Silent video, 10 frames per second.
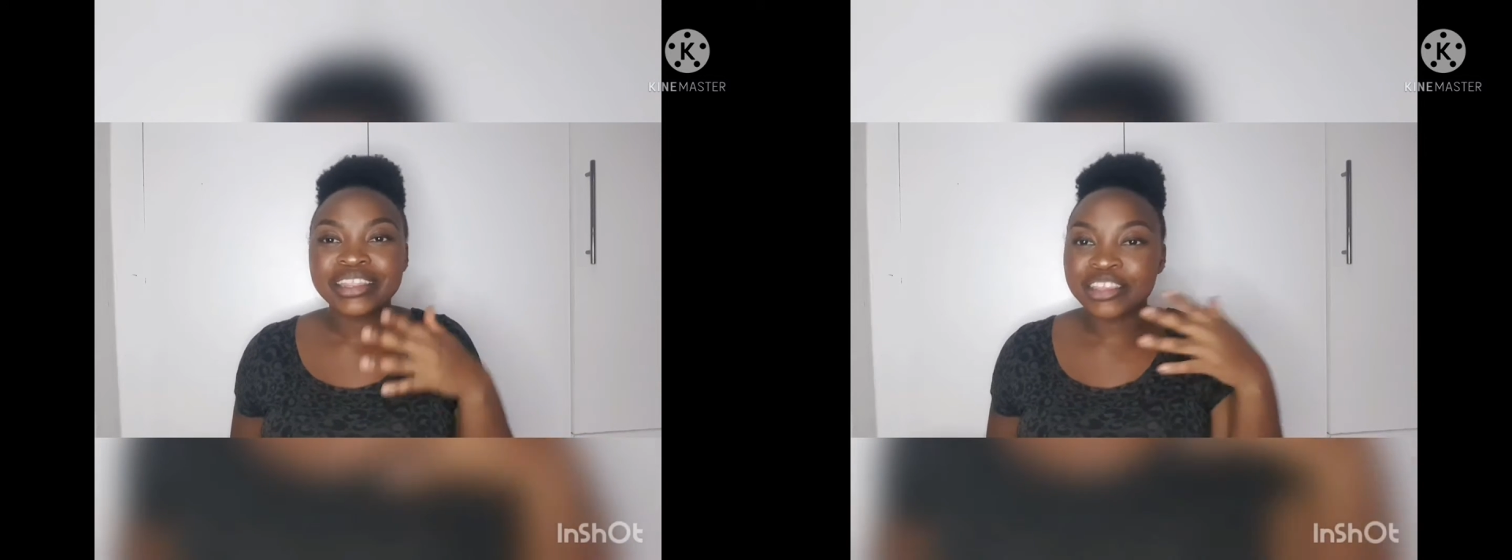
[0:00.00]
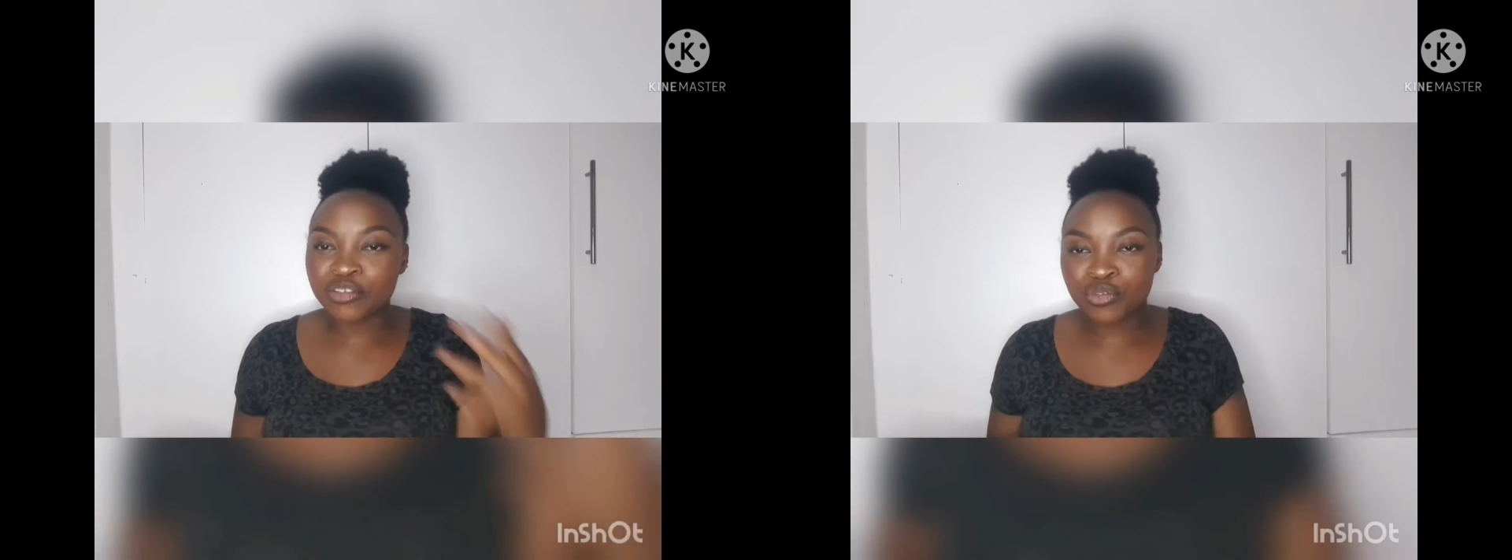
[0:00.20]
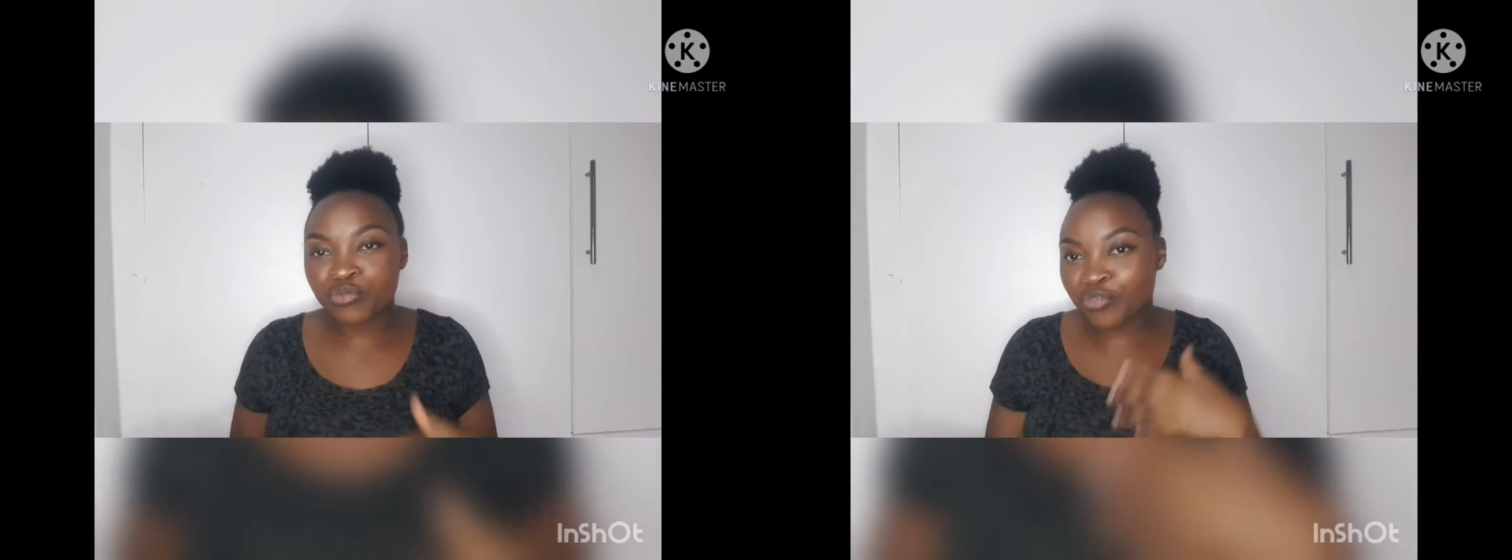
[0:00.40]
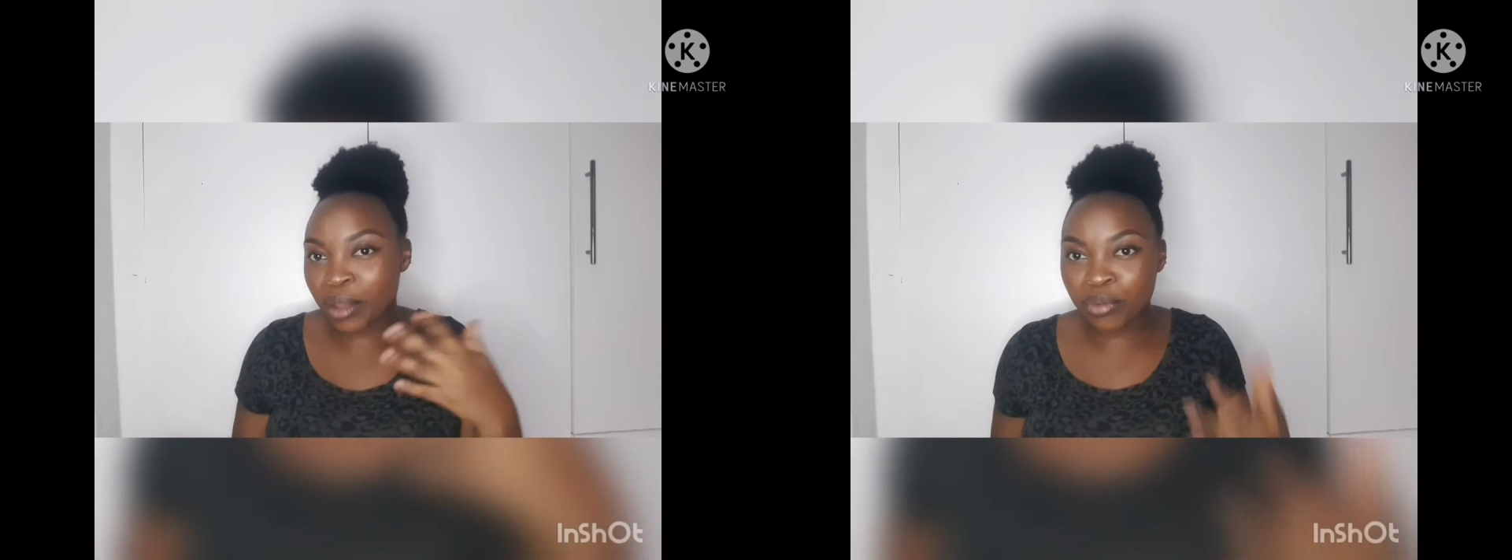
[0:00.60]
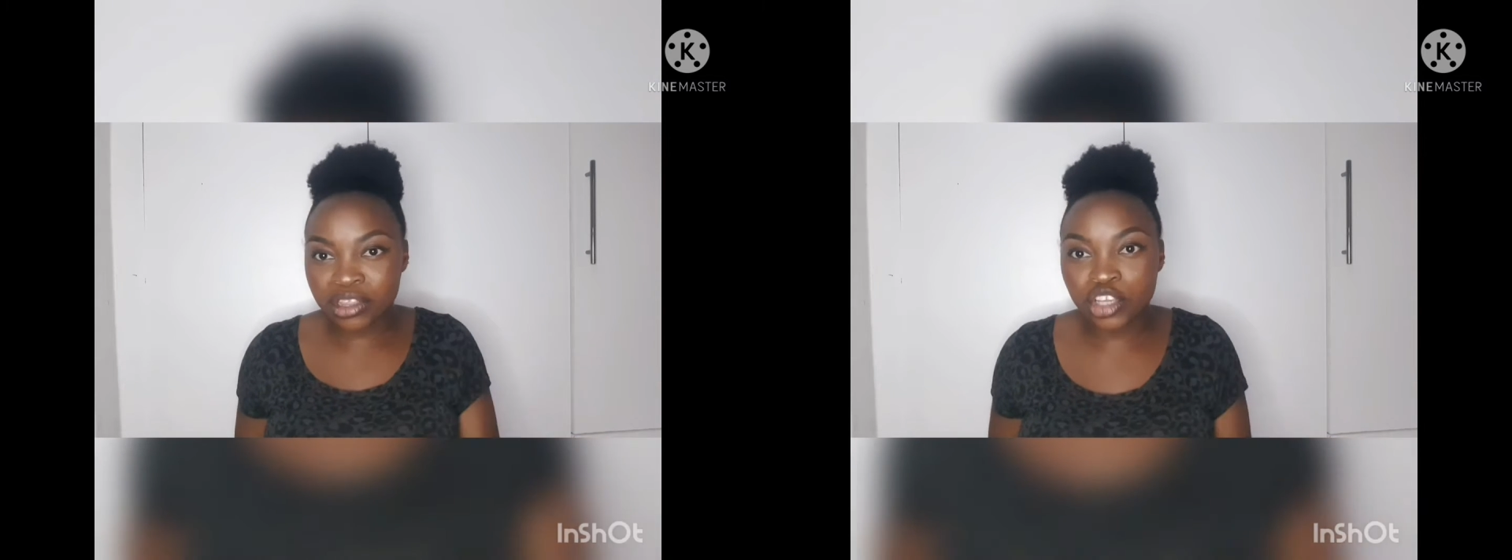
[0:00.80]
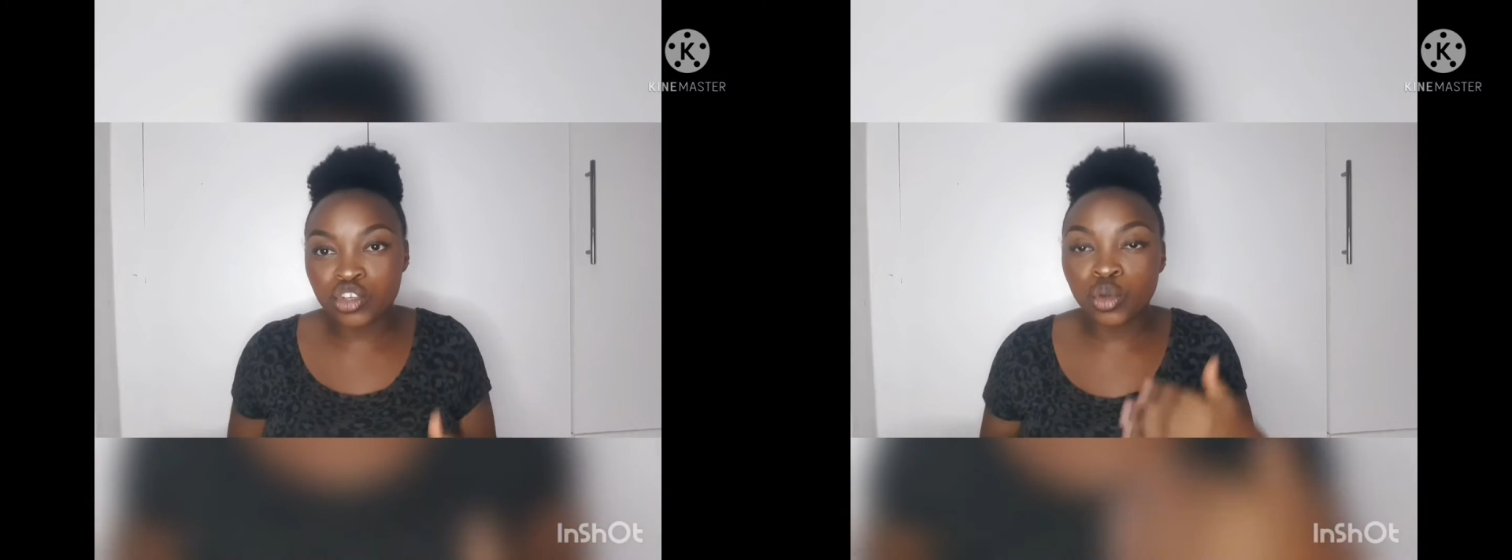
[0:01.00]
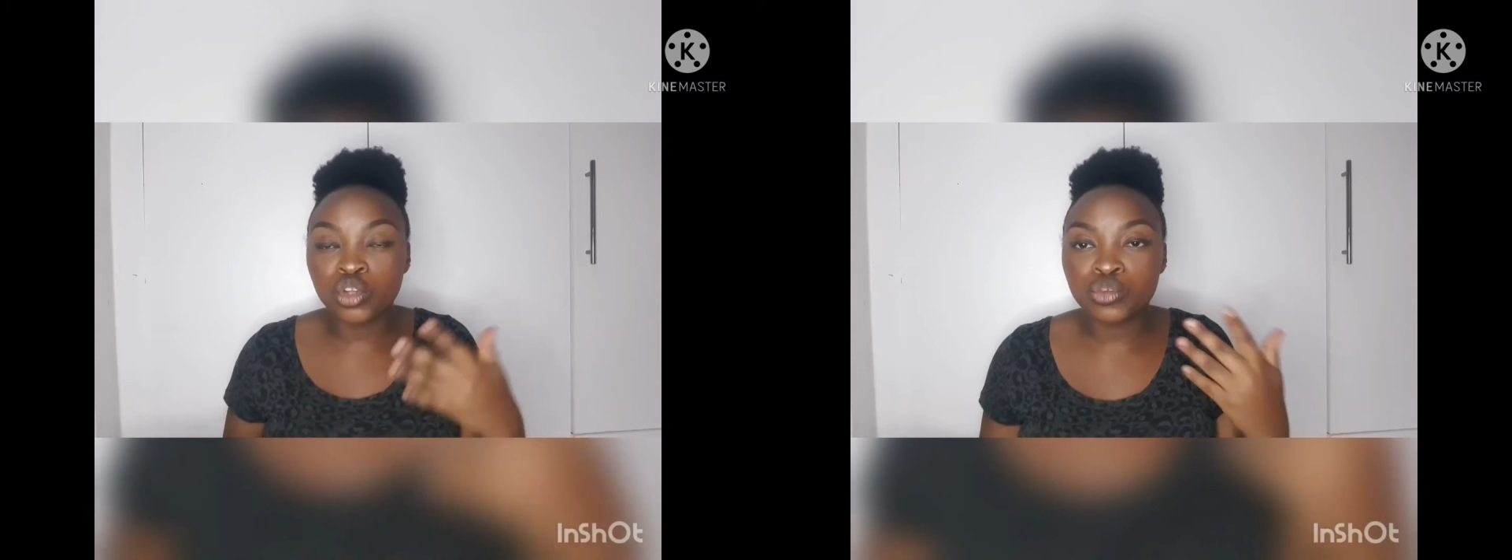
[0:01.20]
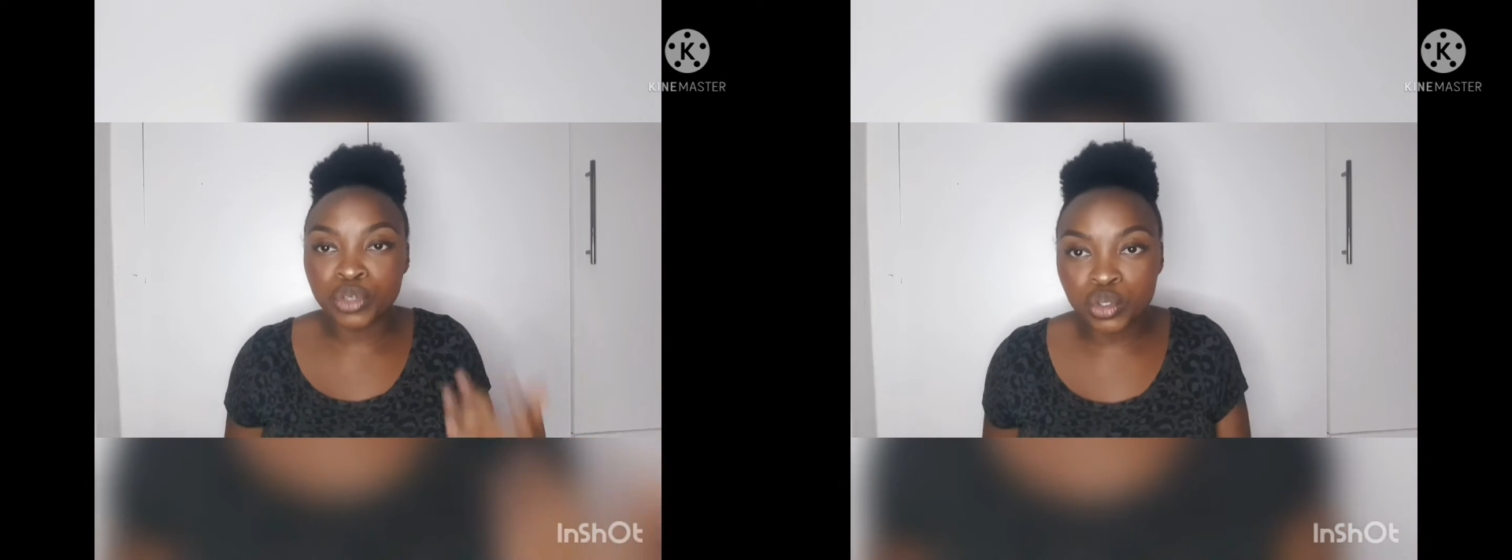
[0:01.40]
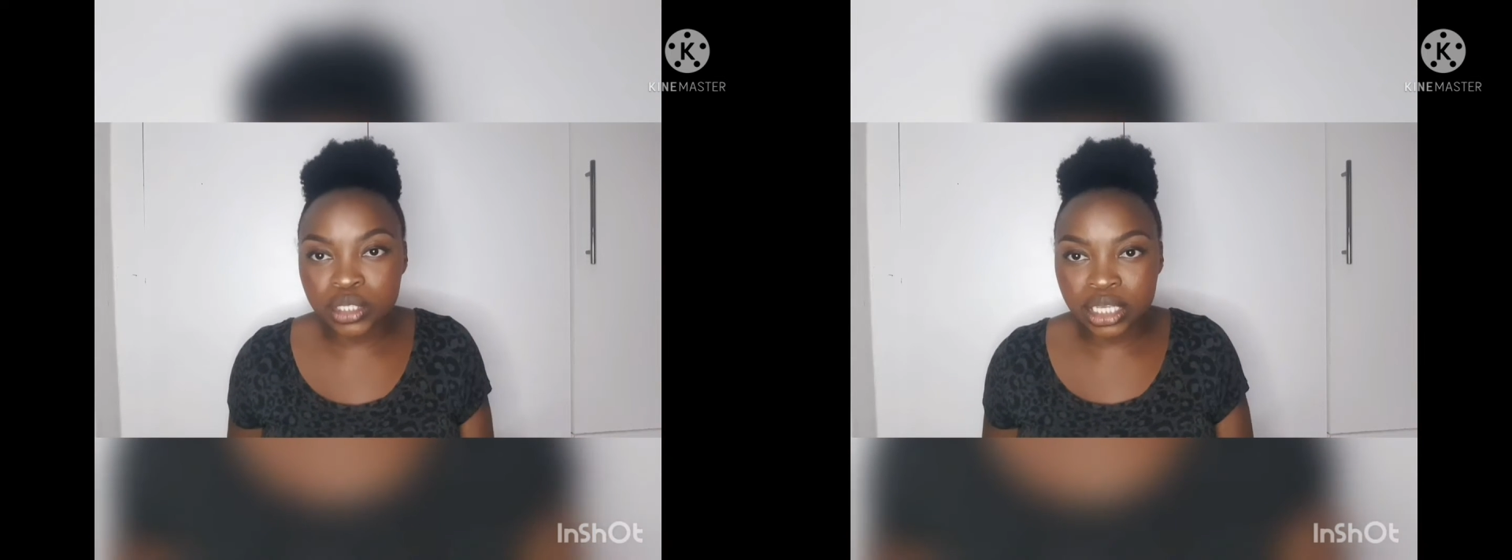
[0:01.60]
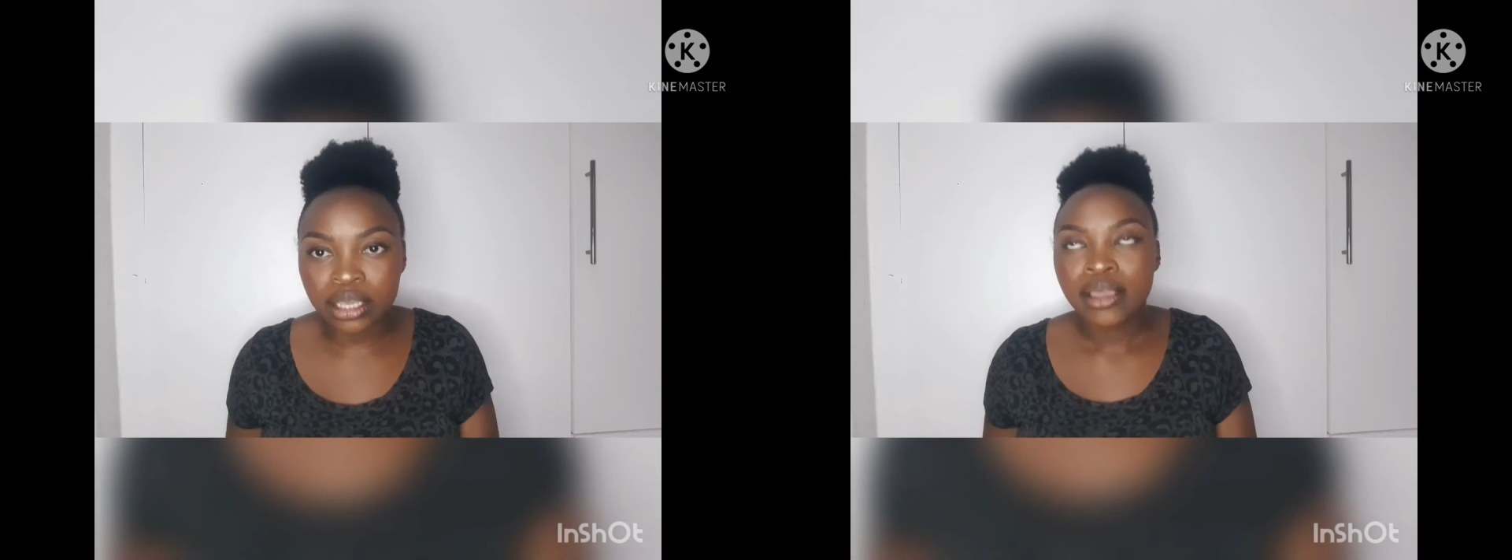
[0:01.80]
the fabric that you're going to be
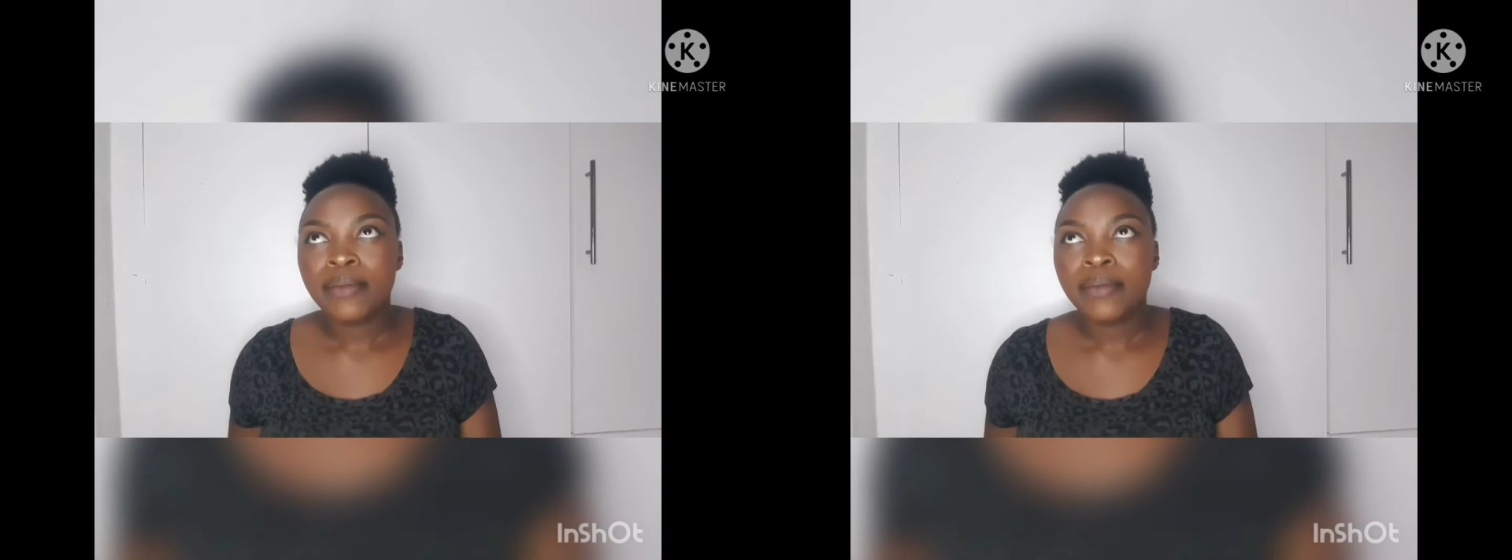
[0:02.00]
using,